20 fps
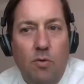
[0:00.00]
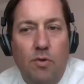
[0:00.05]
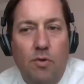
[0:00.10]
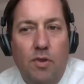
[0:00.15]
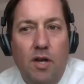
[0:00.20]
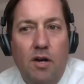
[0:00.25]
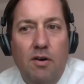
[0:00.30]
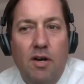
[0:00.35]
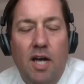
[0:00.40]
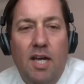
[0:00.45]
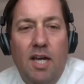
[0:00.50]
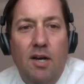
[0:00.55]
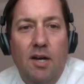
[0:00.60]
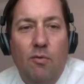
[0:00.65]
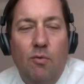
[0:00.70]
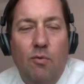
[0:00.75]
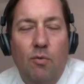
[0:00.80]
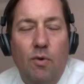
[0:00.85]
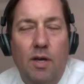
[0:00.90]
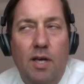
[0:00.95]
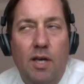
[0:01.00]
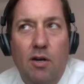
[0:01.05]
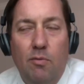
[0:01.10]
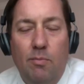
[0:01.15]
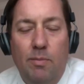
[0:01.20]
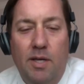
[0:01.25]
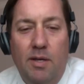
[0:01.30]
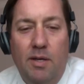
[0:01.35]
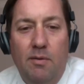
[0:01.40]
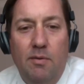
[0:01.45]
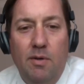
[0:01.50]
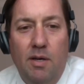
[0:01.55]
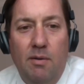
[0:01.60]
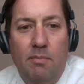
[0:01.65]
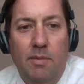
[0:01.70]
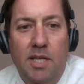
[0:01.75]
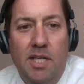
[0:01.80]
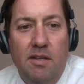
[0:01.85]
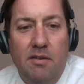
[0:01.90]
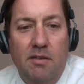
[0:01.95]
they're not going to, it'll be
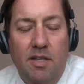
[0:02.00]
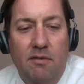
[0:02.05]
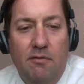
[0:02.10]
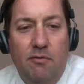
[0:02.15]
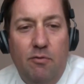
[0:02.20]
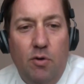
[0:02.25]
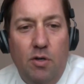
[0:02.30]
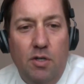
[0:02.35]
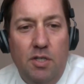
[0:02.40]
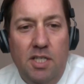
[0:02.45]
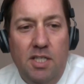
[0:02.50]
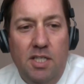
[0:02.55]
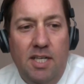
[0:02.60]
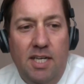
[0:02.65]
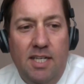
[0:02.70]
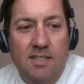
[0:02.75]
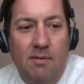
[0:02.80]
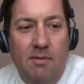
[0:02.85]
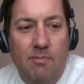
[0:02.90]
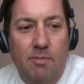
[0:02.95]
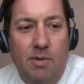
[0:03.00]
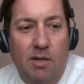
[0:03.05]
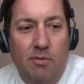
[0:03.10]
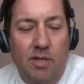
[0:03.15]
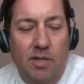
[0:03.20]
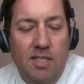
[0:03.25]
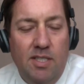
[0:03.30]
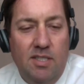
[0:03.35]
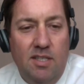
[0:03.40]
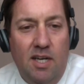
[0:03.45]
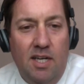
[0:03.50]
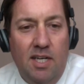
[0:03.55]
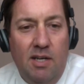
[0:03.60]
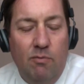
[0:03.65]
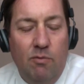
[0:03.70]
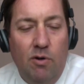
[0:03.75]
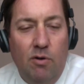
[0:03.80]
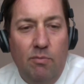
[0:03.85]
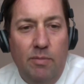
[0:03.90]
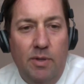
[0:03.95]
immediately 14 days, then be reassigned.
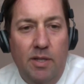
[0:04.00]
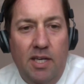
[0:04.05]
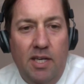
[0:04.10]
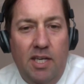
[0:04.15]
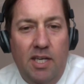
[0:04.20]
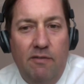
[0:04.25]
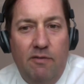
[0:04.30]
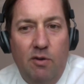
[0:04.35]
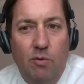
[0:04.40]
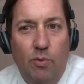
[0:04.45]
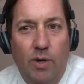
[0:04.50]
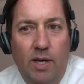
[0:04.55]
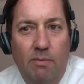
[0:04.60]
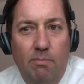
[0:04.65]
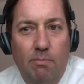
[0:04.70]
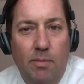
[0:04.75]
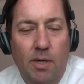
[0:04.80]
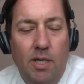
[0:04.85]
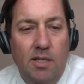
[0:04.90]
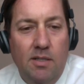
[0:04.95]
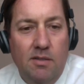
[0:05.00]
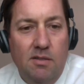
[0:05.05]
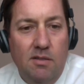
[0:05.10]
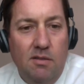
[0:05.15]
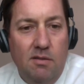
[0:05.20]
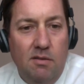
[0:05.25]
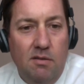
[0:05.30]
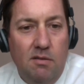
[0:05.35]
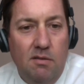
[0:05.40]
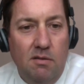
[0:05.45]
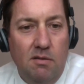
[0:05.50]
It won't be like you have to wait months.